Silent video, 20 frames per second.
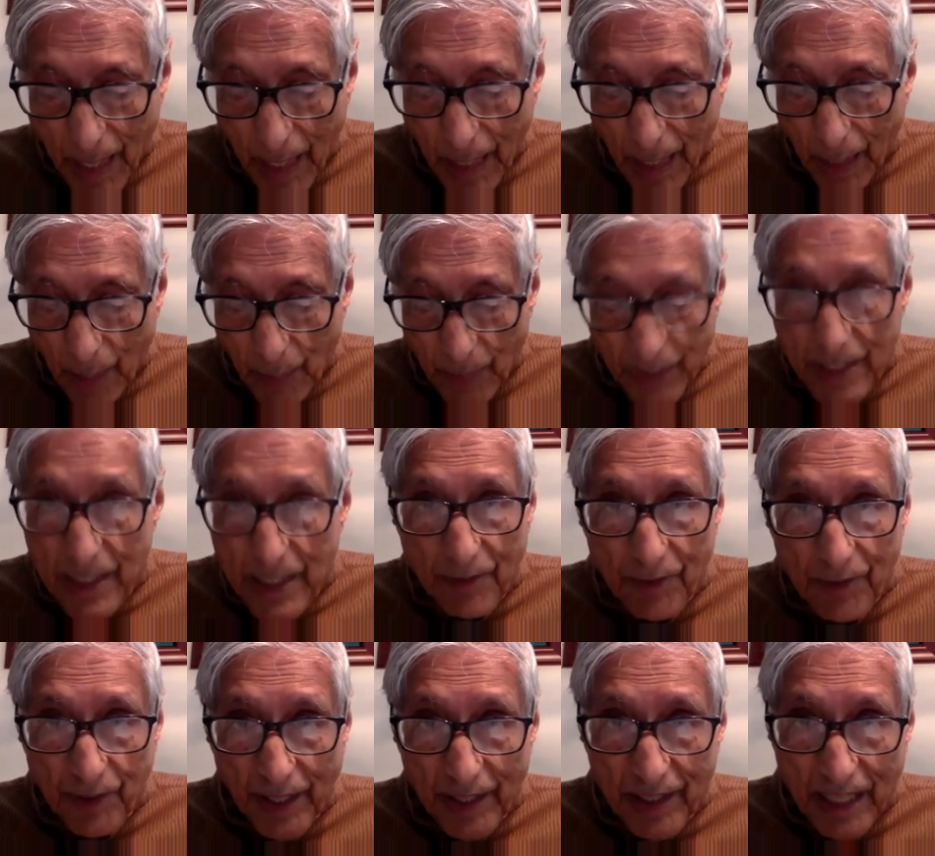We didn't have a
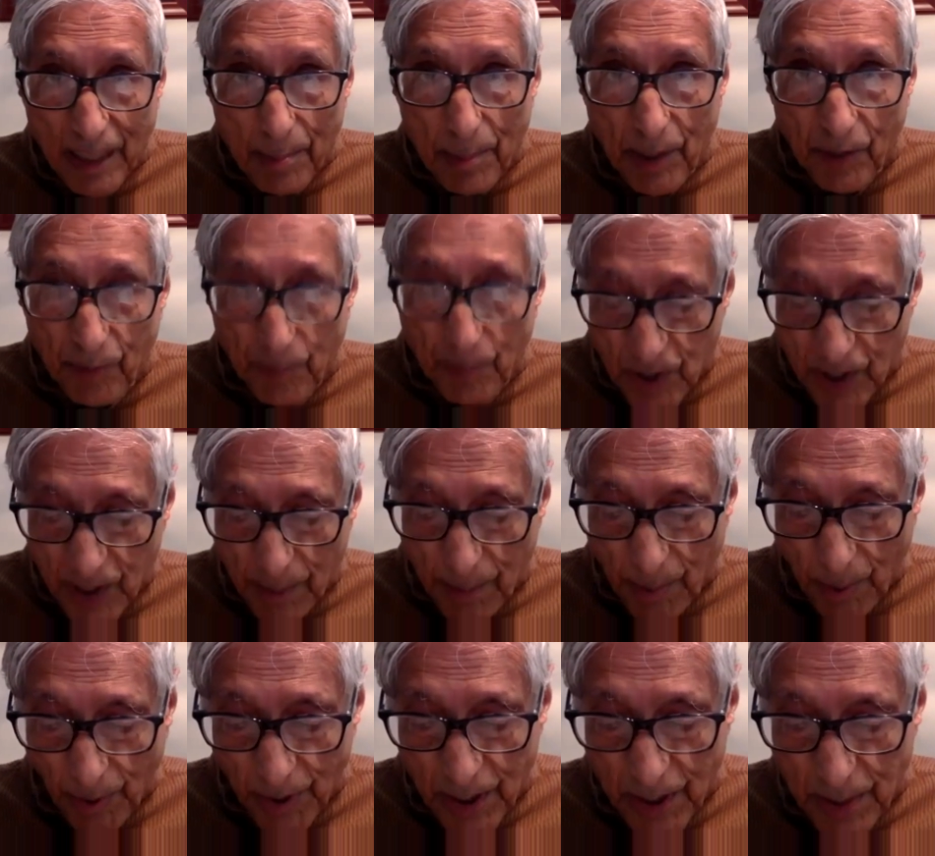great number of Muslim
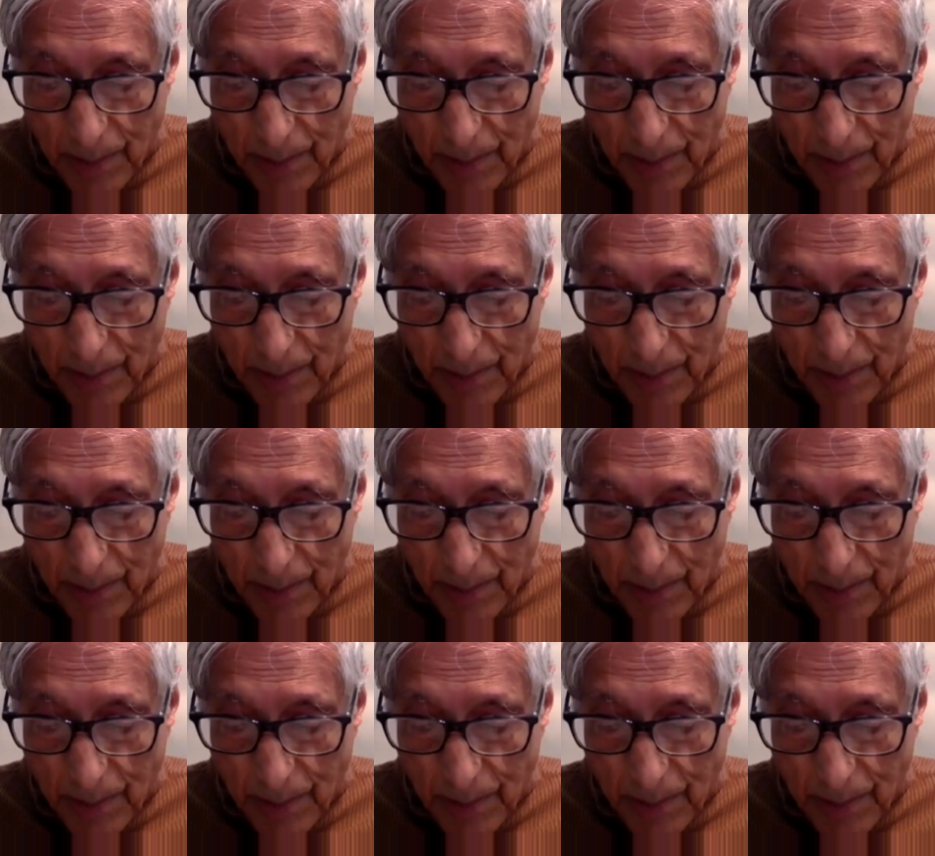boys,